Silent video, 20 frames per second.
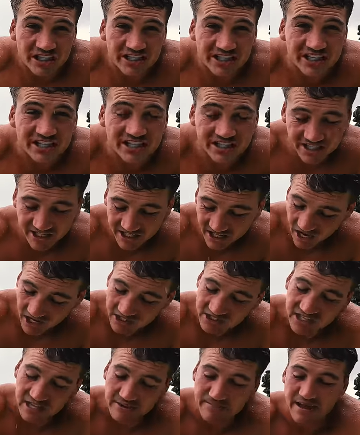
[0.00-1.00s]

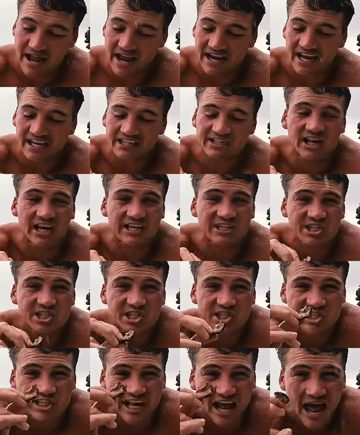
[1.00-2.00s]
disgusting, man. It's like
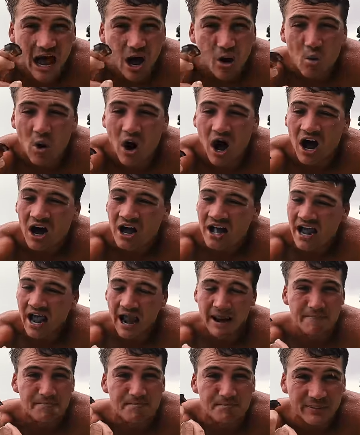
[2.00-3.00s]
sour
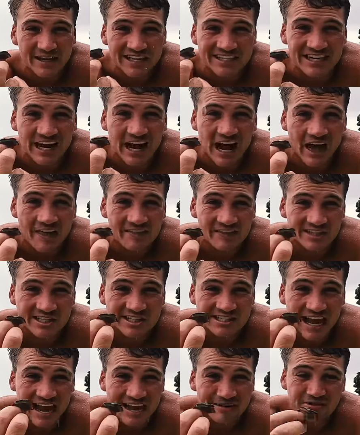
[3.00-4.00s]
and bitter at the
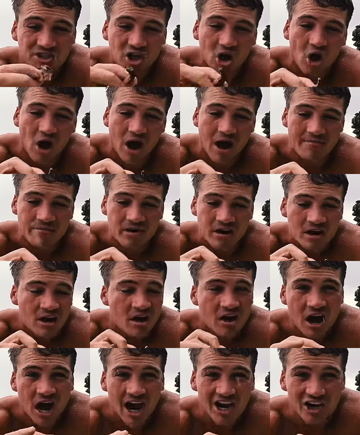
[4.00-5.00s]
same time.
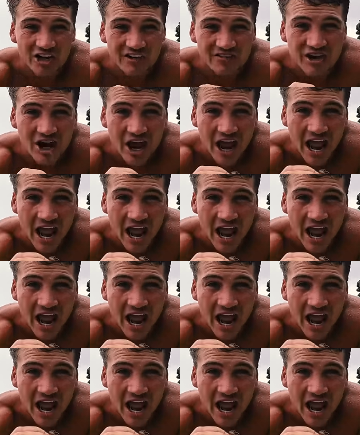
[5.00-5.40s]
I don't even know